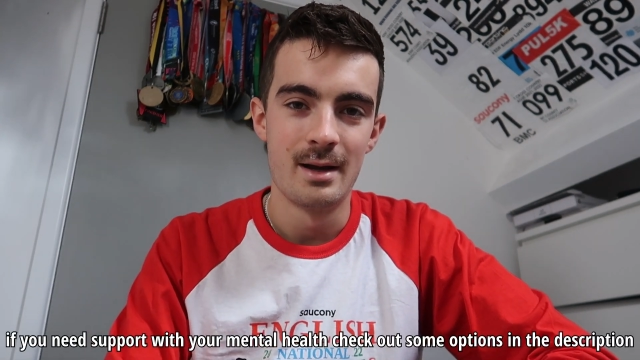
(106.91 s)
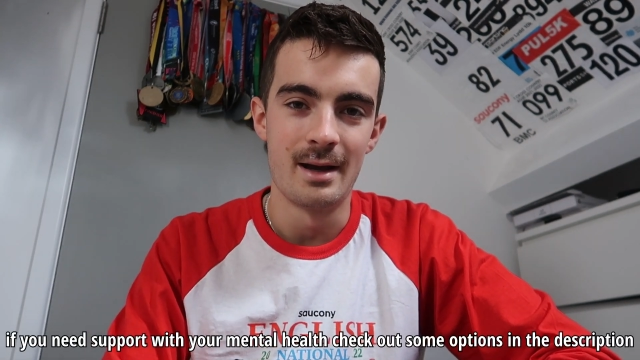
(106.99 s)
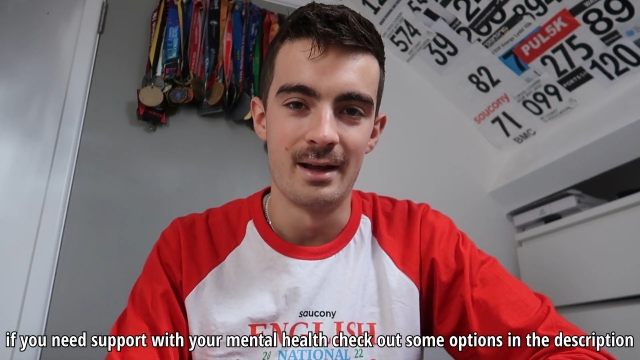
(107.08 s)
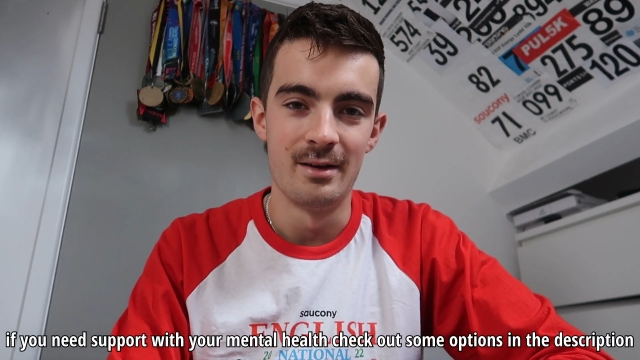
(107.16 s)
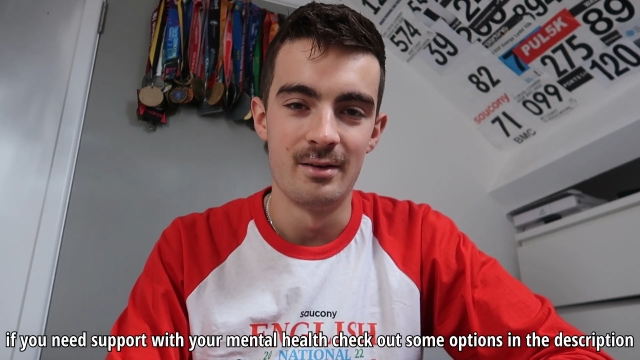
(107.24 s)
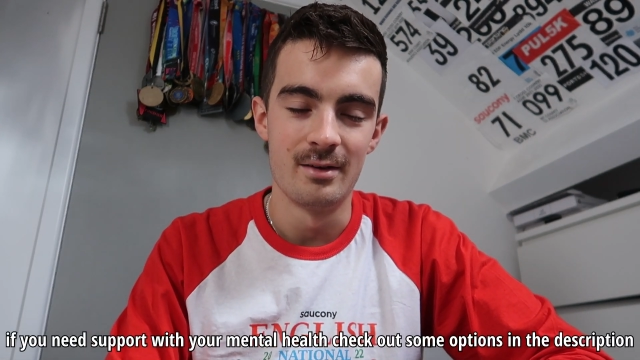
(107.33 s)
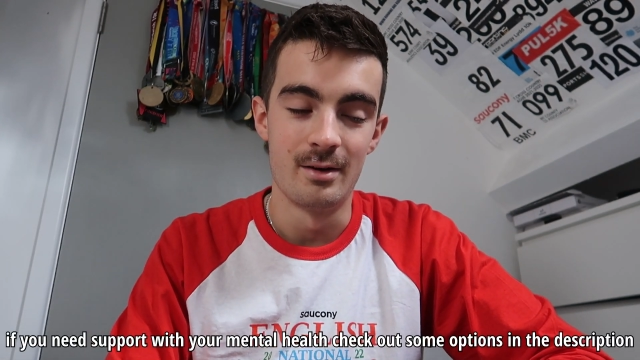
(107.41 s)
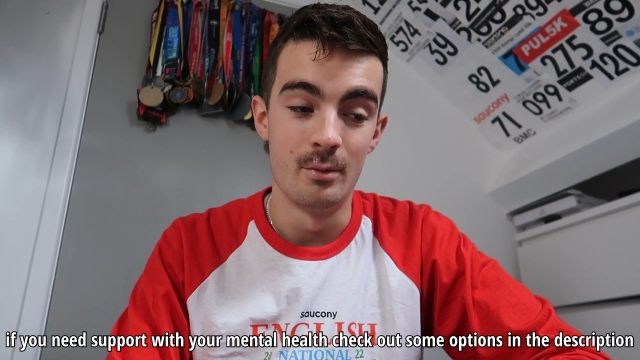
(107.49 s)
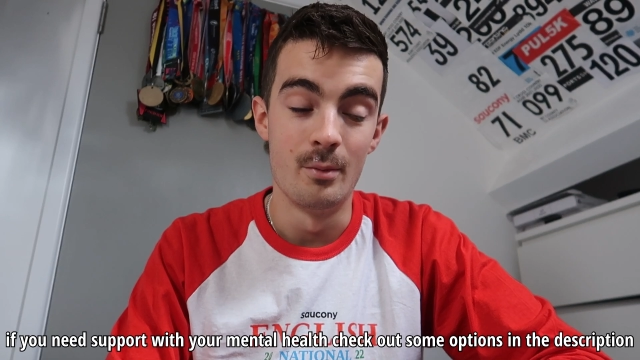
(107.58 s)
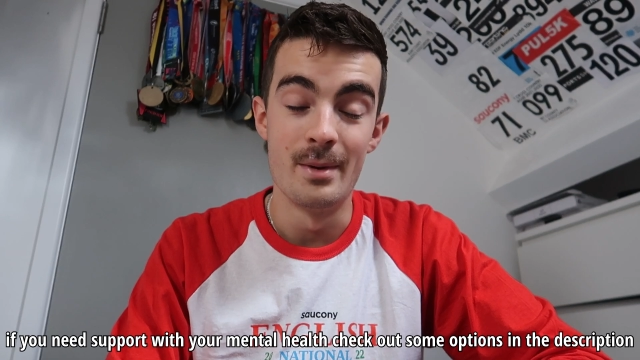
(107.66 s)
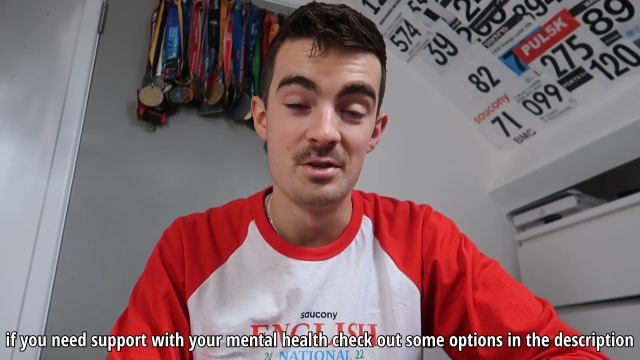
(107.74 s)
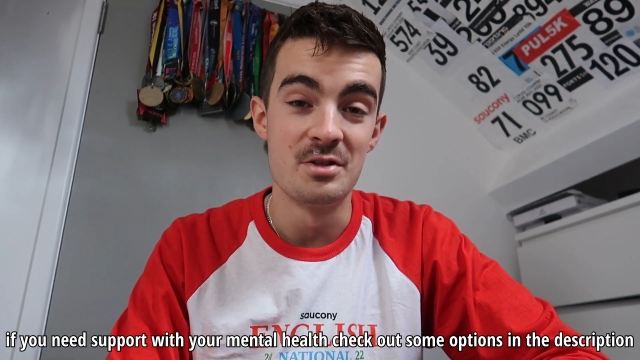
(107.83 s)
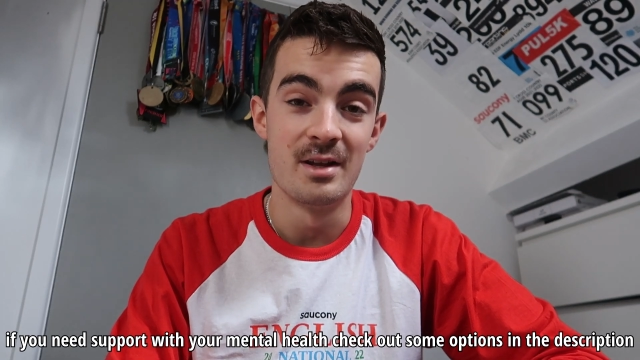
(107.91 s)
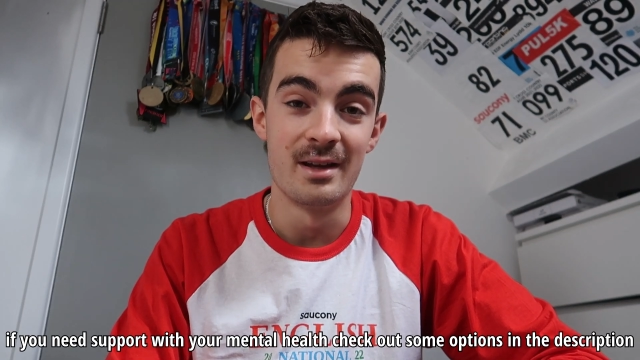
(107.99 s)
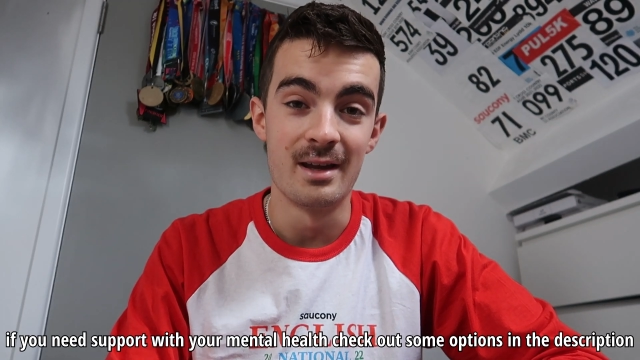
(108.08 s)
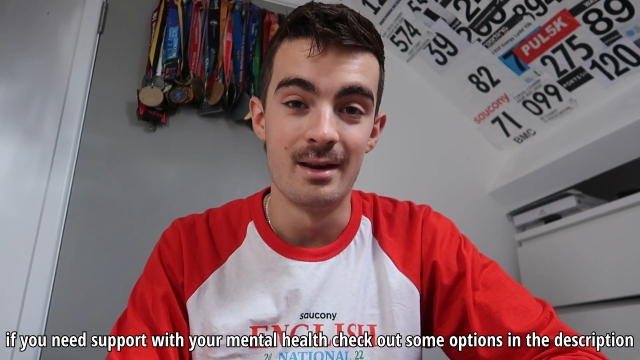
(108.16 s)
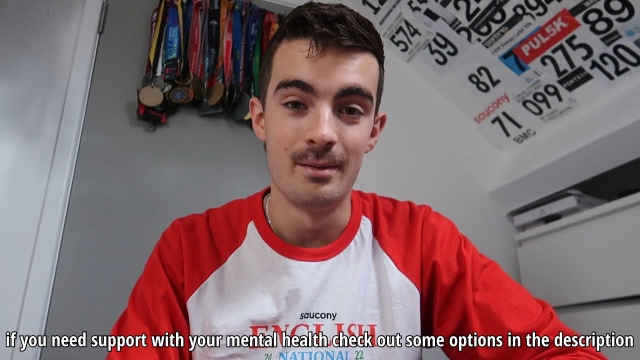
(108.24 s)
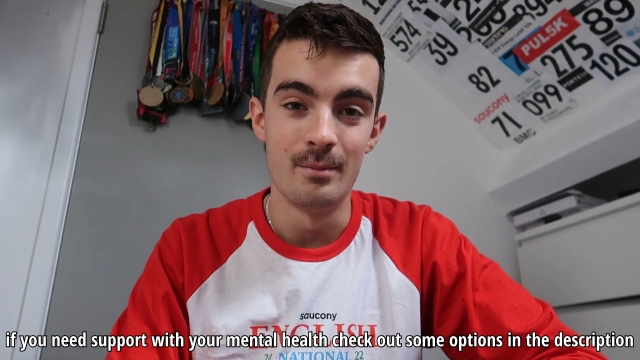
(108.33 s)
and I will mention it
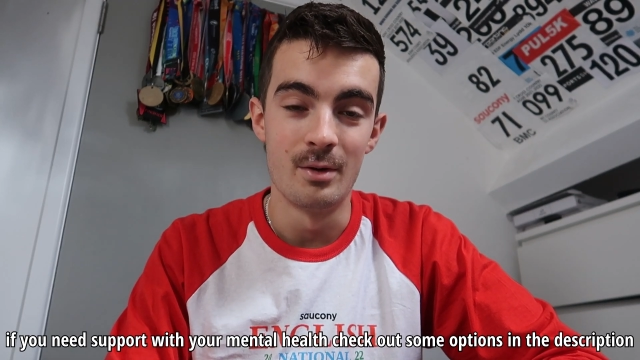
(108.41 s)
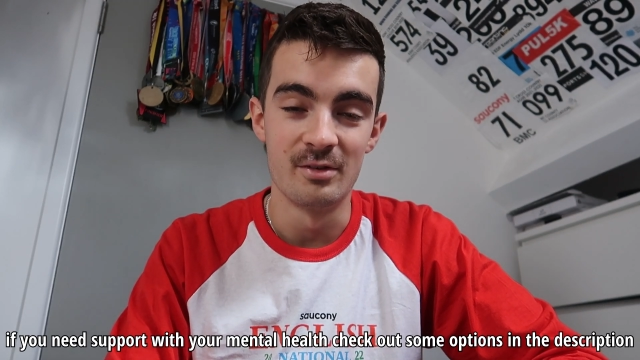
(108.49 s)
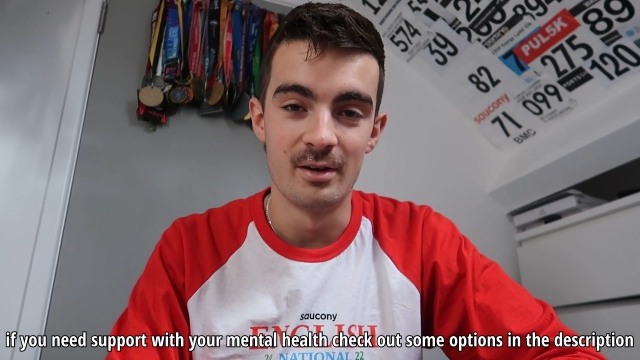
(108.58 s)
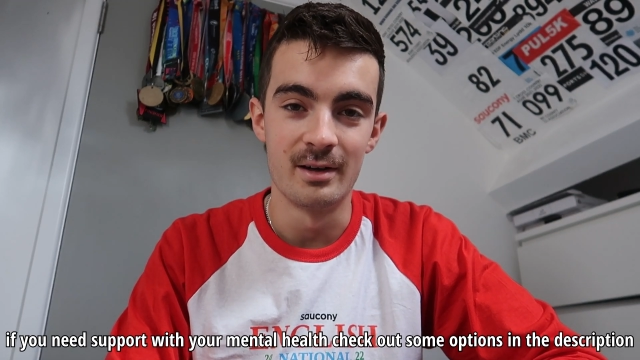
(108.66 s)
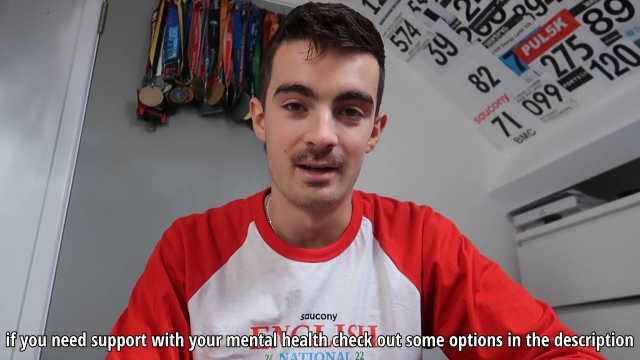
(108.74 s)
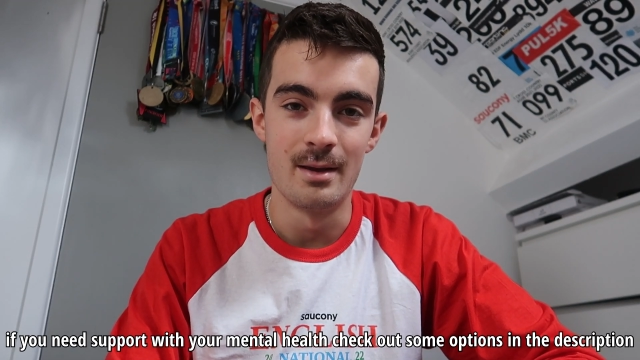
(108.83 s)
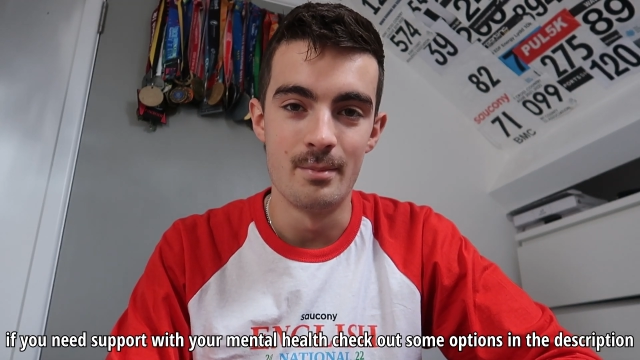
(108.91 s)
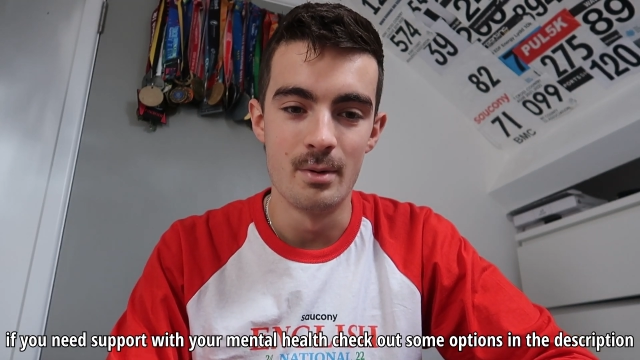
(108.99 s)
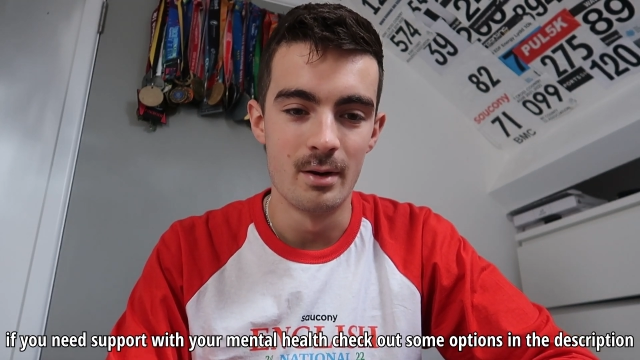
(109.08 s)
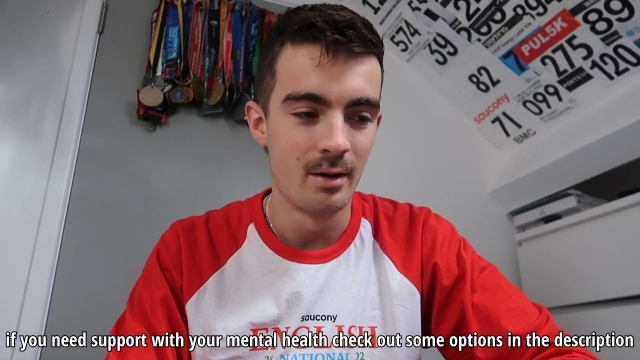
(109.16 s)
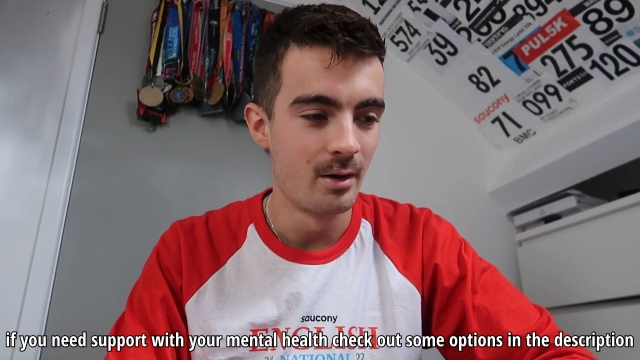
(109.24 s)
again most likely but